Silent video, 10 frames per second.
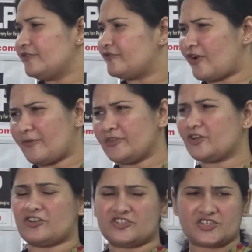from the
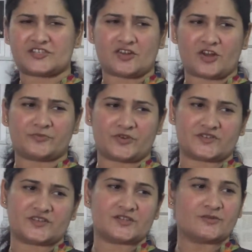conscious thought
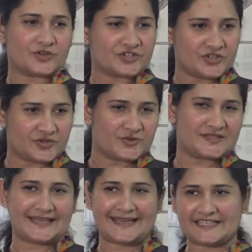process. So what you're
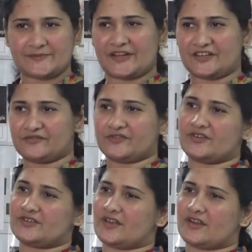using as
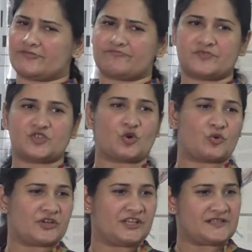metaphors are
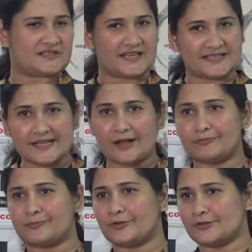stories,
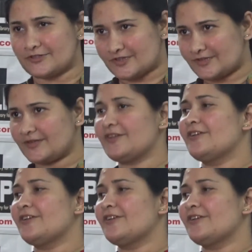examples,